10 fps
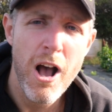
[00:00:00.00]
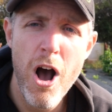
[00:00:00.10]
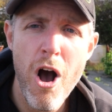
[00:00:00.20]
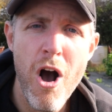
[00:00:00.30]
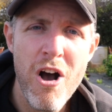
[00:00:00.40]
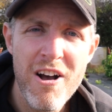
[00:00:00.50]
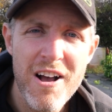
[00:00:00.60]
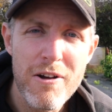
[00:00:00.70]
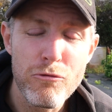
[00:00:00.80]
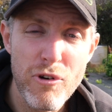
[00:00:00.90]
are
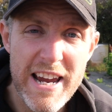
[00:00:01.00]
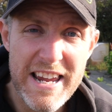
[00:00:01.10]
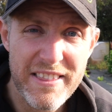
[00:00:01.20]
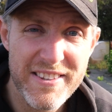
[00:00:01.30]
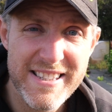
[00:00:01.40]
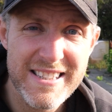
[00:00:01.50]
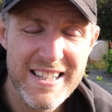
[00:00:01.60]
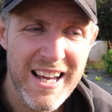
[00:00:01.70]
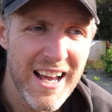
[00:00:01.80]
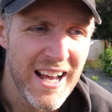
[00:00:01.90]
wreaths.
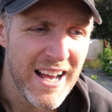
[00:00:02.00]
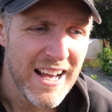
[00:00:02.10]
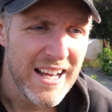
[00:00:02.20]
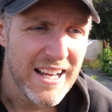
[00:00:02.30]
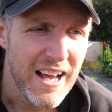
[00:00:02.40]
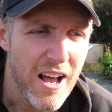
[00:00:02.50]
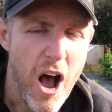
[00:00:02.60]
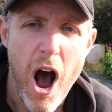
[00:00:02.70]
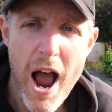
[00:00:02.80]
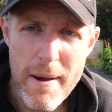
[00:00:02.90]

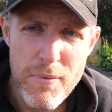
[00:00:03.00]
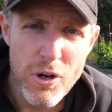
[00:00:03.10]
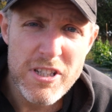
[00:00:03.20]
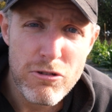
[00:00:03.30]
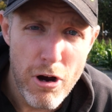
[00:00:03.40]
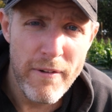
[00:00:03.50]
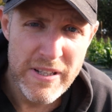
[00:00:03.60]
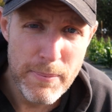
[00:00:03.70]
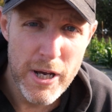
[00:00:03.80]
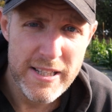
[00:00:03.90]
I am not a
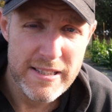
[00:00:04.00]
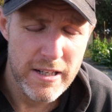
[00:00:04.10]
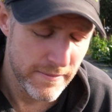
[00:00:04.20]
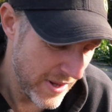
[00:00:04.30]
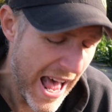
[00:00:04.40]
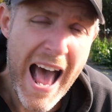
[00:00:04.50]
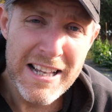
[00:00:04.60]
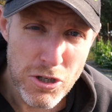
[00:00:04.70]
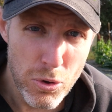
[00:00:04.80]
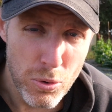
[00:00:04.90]
crafty person
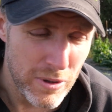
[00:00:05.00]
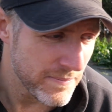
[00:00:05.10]
at all.